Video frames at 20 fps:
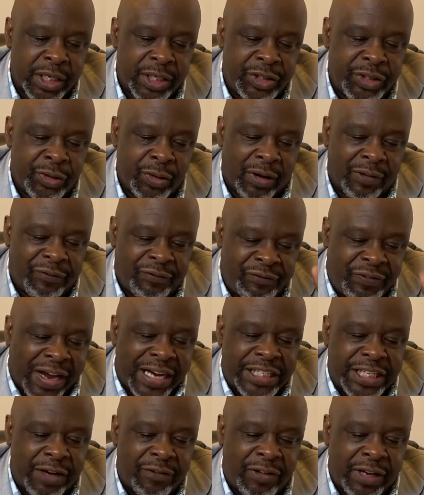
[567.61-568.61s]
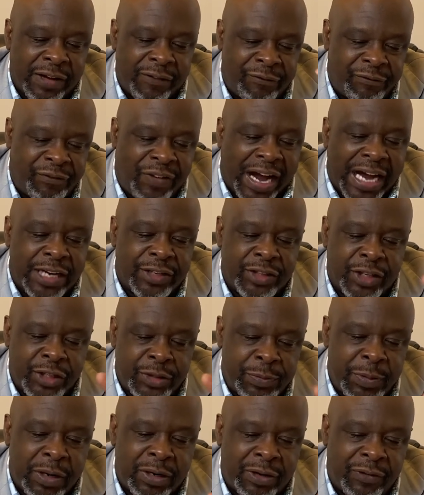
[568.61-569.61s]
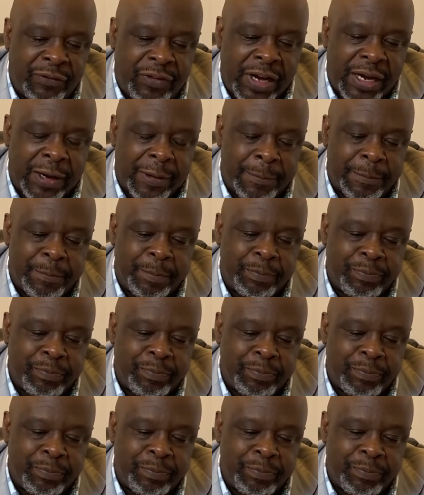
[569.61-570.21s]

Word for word: to effectively fight the spirit of fear.